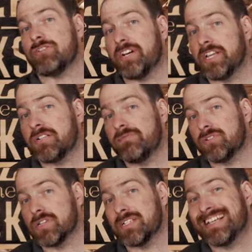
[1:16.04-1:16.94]
ingredient
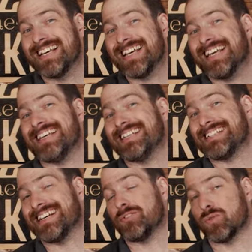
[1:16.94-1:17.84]
for this
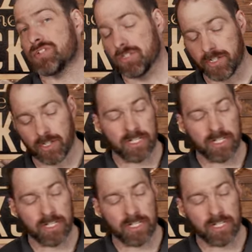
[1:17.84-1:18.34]
is an orange liqueur.